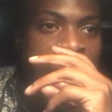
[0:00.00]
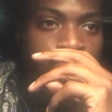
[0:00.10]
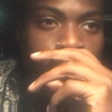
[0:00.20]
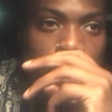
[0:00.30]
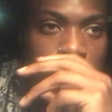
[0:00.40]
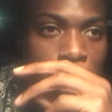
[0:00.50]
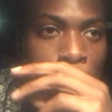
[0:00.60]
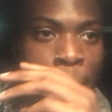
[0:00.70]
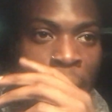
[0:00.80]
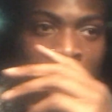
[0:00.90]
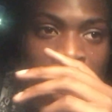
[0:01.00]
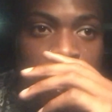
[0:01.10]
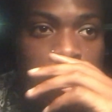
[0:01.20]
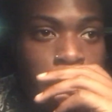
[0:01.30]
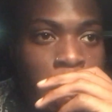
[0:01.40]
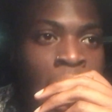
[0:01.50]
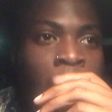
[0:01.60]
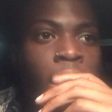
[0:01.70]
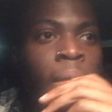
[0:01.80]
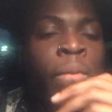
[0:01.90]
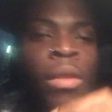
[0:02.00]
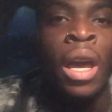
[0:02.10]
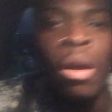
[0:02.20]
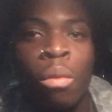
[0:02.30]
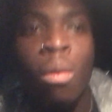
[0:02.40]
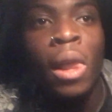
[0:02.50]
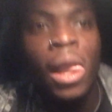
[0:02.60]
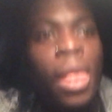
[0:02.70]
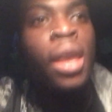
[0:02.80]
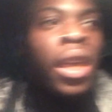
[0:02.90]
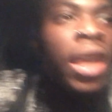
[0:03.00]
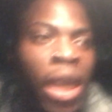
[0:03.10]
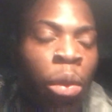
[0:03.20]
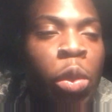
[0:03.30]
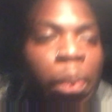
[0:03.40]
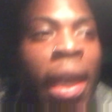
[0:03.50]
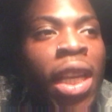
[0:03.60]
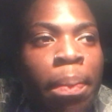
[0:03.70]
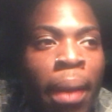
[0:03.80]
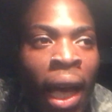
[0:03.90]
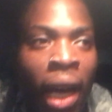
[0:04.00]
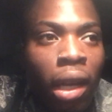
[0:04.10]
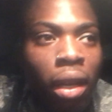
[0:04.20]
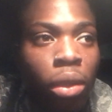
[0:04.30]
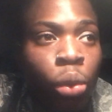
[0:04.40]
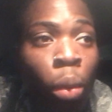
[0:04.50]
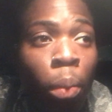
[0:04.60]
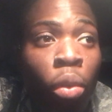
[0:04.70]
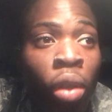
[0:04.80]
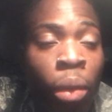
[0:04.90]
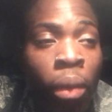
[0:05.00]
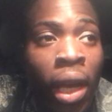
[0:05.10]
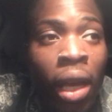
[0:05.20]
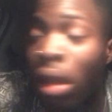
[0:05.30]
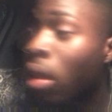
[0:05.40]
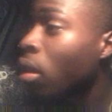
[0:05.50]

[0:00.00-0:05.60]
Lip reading: it was pitch black. Now, it was pitch black to a point where